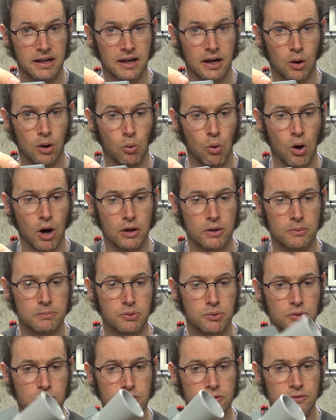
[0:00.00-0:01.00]
uh,
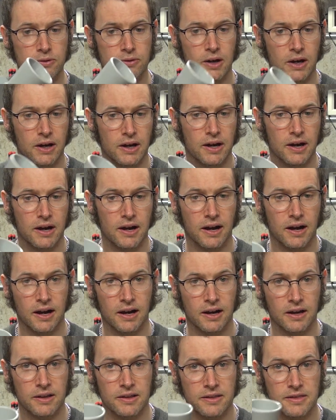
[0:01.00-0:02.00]
waterproof.
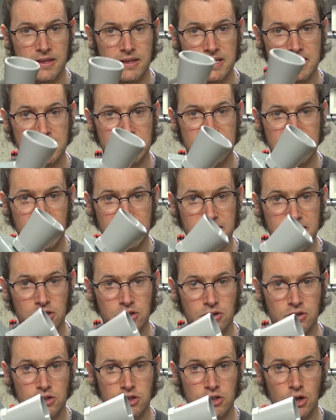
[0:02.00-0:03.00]
Uh, this
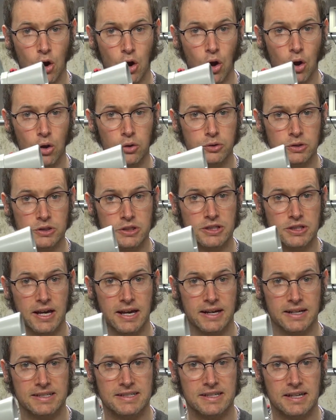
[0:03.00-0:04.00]
sensor is an
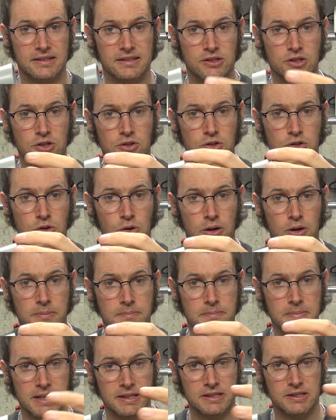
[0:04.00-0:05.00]
ultrasonic sensor, so it
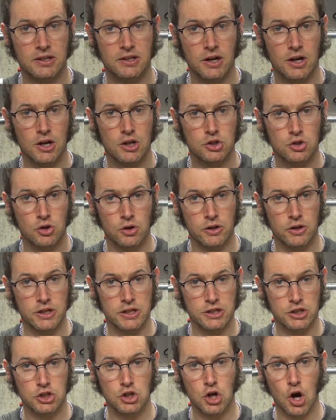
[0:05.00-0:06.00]
emits sort of
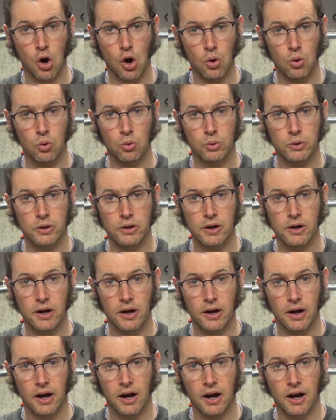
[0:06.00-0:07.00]
this cone
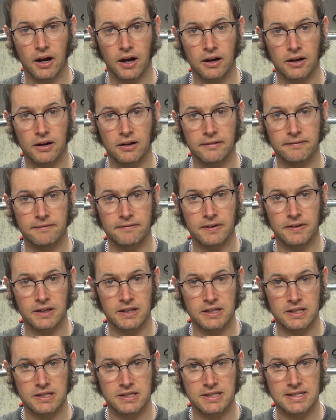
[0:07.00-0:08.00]
of
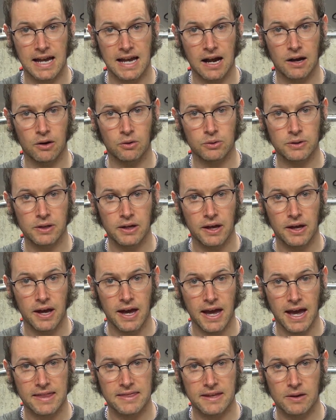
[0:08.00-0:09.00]
uh, sound.
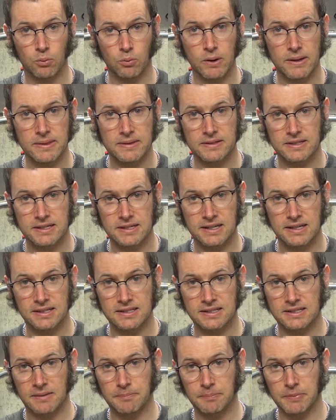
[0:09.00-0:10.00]
And then when
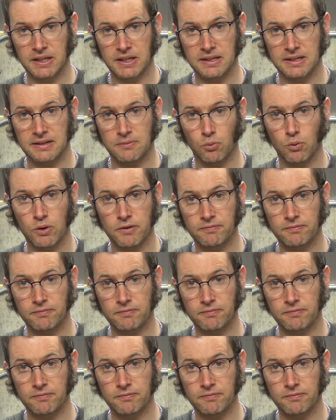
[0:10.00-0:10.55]
something